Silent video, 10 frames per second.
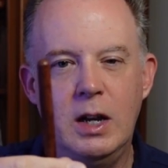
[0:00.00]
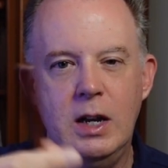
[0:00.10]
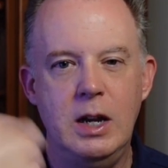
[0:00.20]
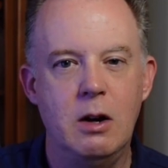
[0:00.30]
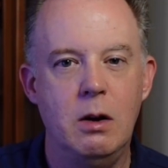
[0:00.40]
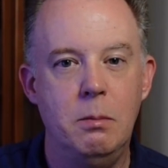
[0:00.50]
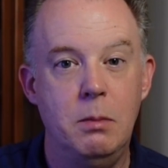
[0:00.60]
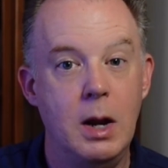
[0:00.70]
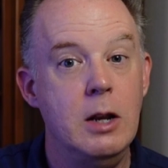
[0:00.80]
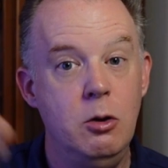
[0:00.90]
it in here
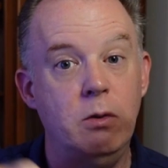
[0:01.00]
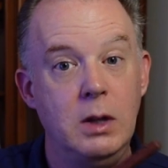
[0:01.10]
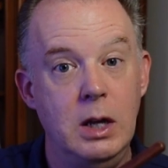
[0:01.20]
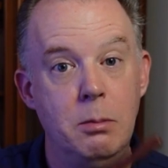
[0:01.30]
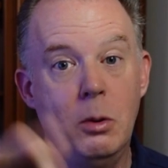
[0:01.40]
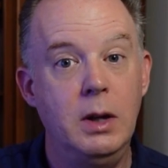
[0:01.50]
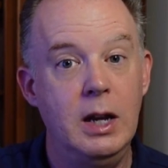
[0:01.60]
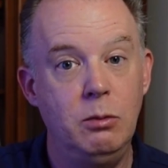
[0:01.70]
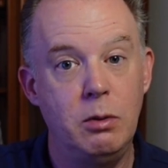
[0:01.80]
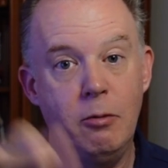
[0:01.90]
and used the keyboard
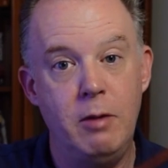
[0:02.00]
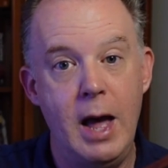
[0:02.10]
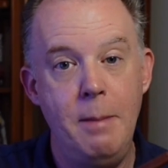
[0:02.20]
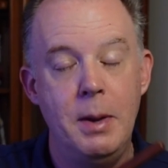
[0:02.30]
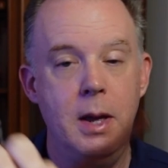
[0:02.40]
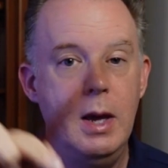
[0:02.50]
case with the flap,